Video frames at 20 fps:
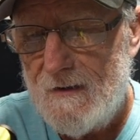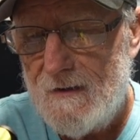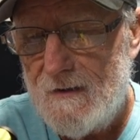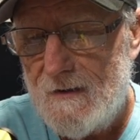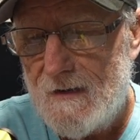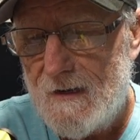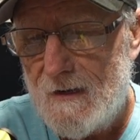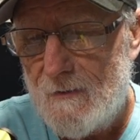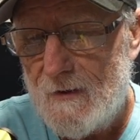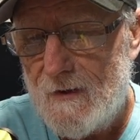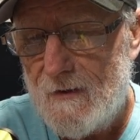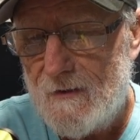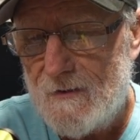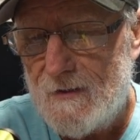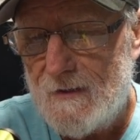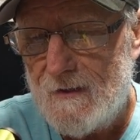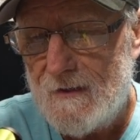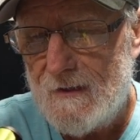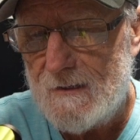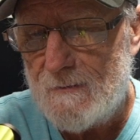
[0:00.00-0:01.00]
All right, we're going to
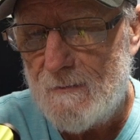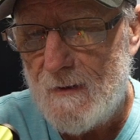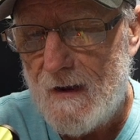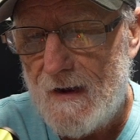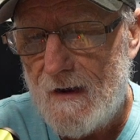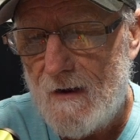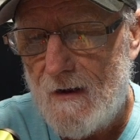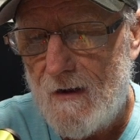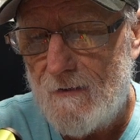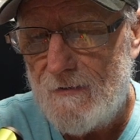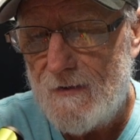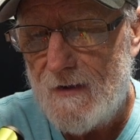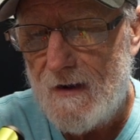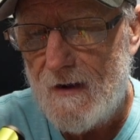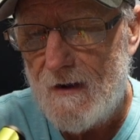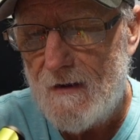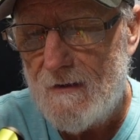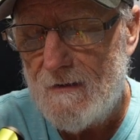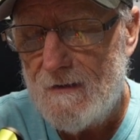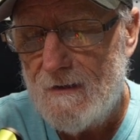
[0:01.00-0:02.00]
turn this back off
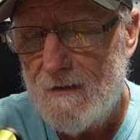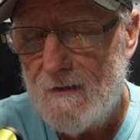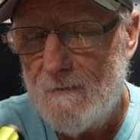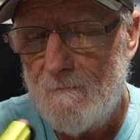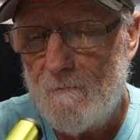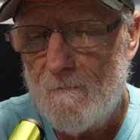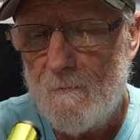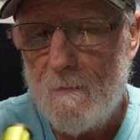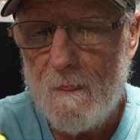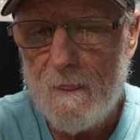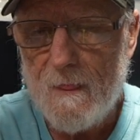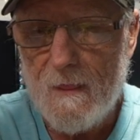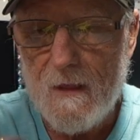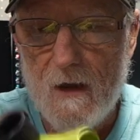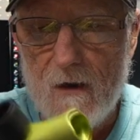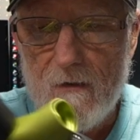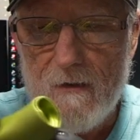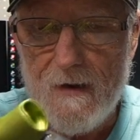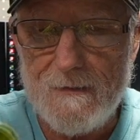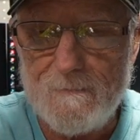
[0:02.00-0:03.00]
now.
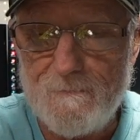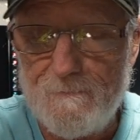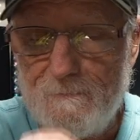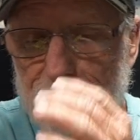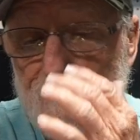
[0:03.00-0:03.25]
All right.